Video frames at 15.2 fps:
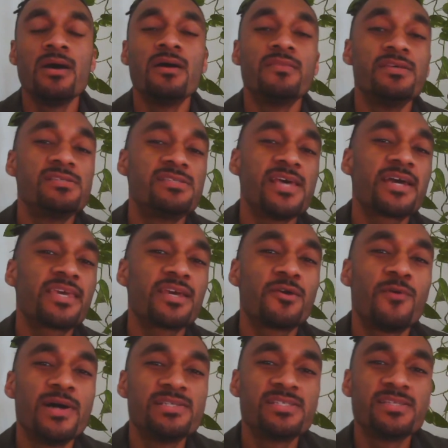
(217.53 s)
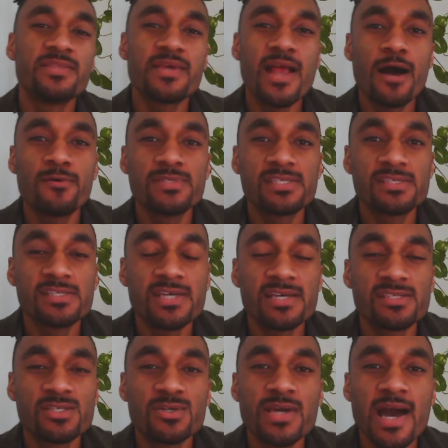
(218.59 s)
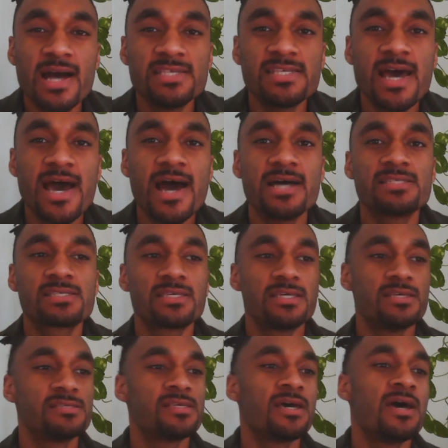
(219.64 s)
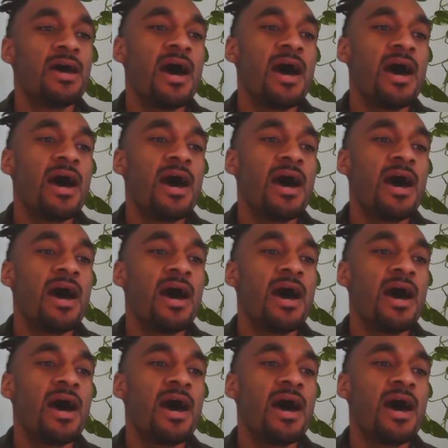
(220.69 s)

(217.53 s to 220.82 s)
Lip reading: The second question that I would suggest you guys ask is,